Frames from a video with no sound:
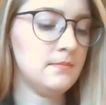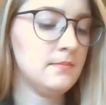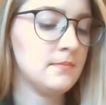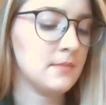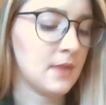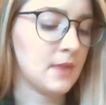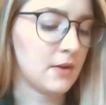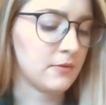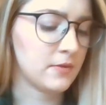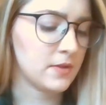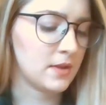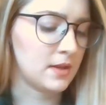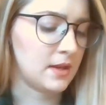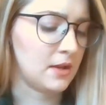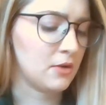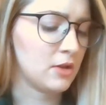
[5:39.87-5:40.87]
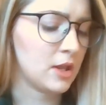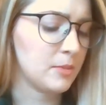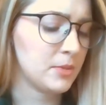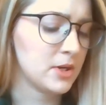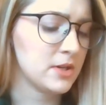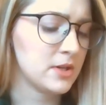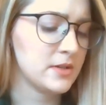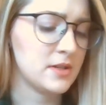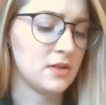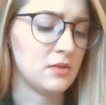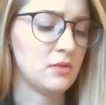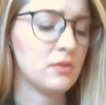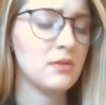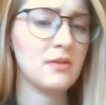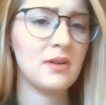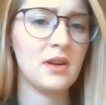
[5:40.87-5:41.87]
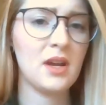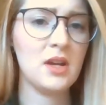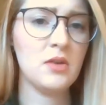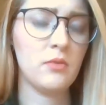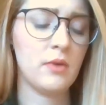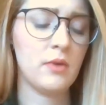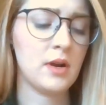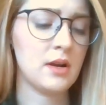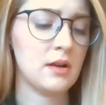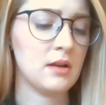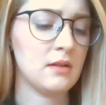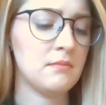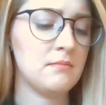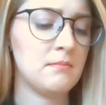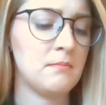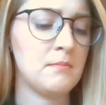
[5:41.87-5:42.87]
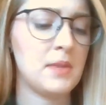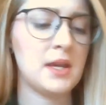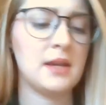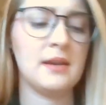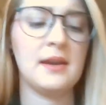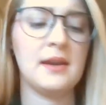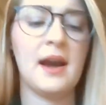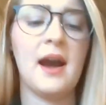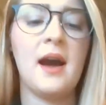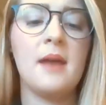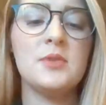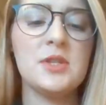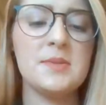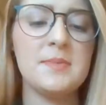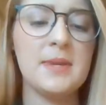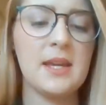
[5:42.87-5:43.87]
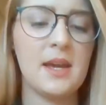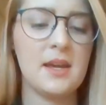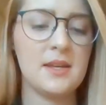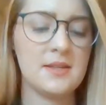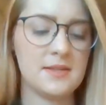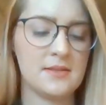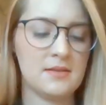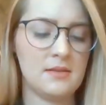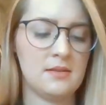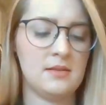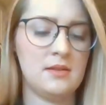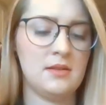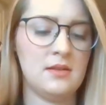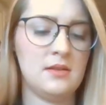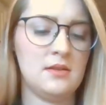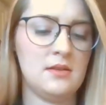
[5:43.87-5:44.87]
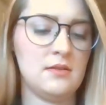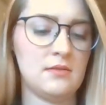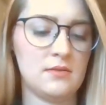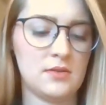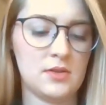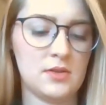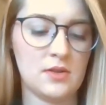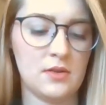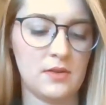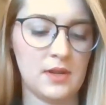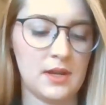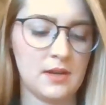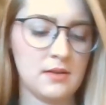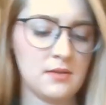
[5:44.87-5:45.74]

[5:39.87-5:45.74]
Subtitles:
Now for the nail clippers, you kind of want a big gob just because, show you,